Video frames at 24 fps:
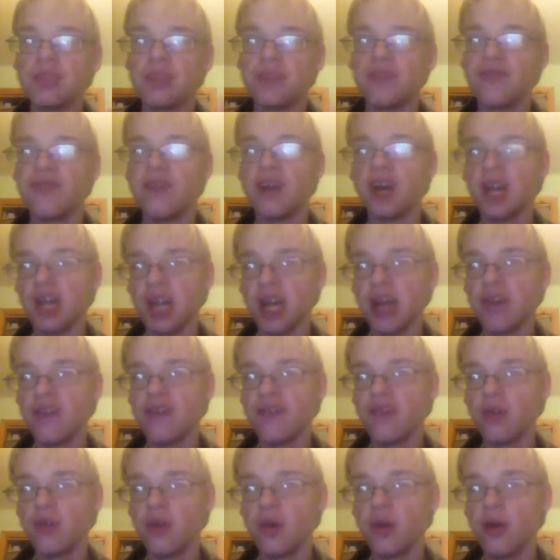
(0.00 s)
on Fallout
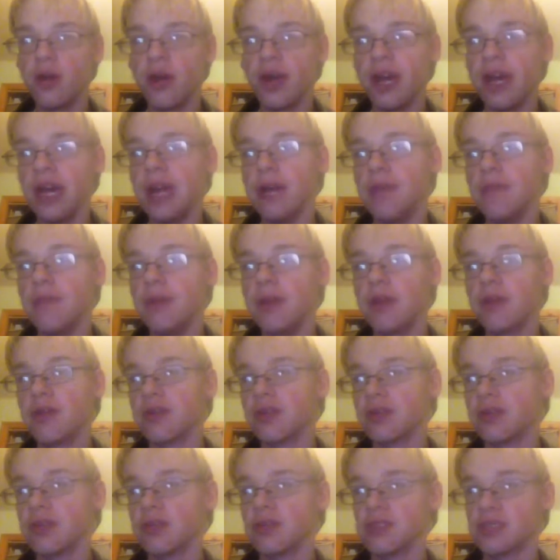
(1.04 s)
4 and Metal
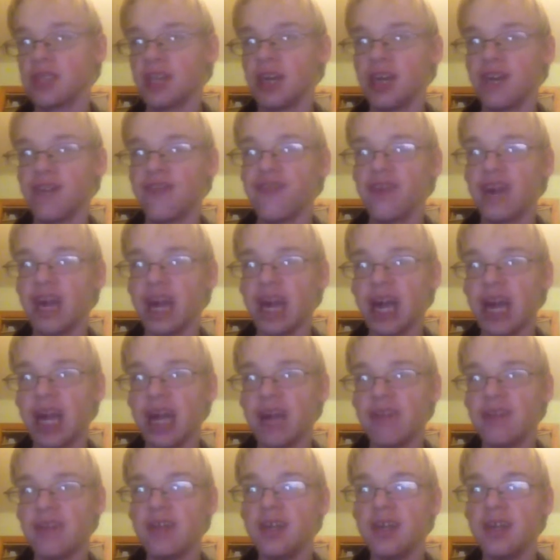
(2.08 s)
Gear Solid
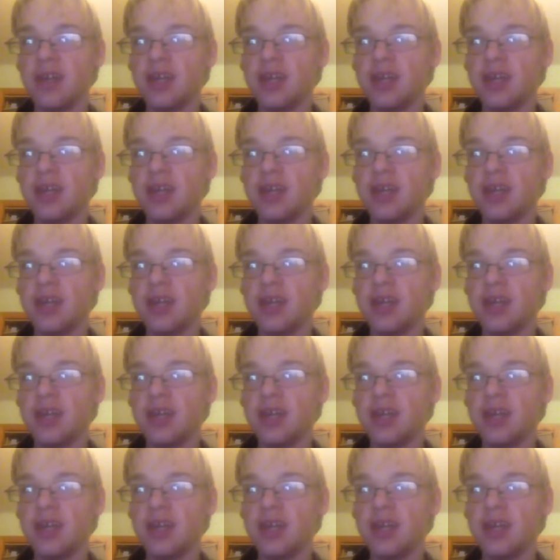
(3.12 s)
5.